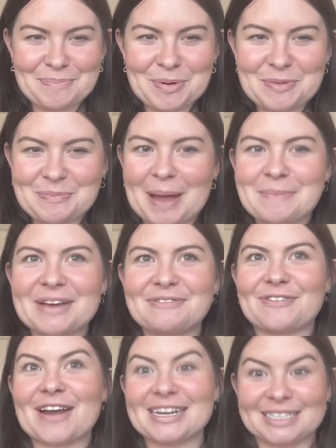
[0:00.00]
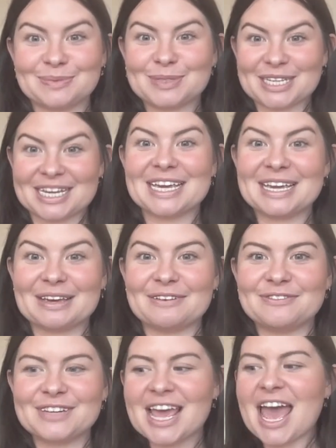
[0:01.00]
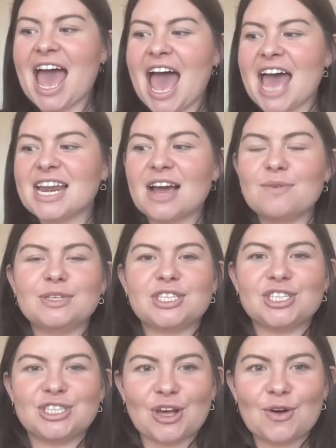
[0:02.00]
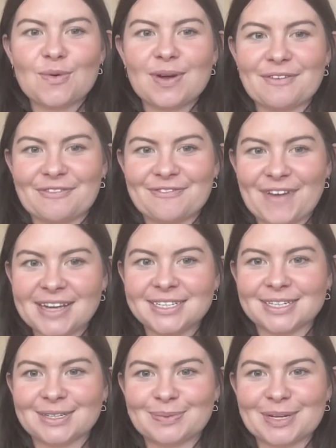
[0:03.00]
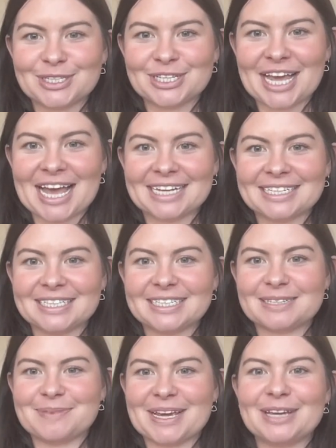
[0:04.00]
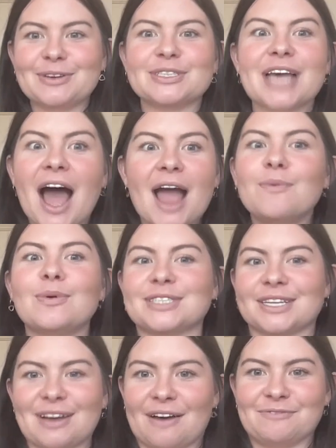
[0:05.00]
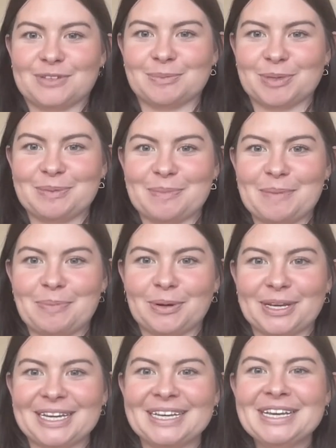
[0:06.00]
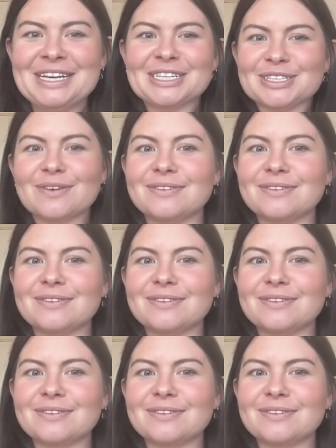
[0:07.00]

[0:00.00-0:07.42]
book by my friend. It was a gift. And I was so offended when she handed it to me because I wasn't comfortable in my body. So I